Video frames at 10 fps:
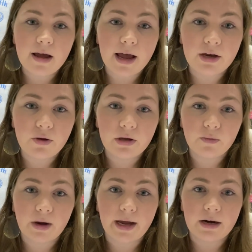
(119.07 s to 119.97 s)
And you can
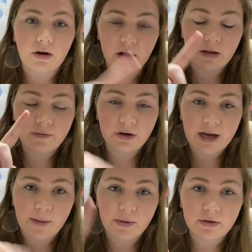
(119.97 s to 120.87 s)
write all of your
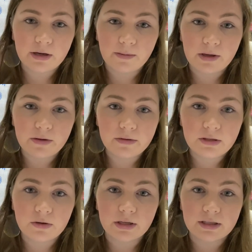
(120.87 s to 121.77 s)
capital W's.
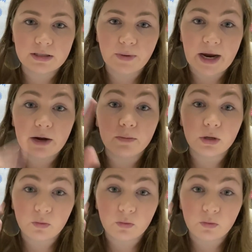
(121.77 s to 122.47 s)
You could spray them with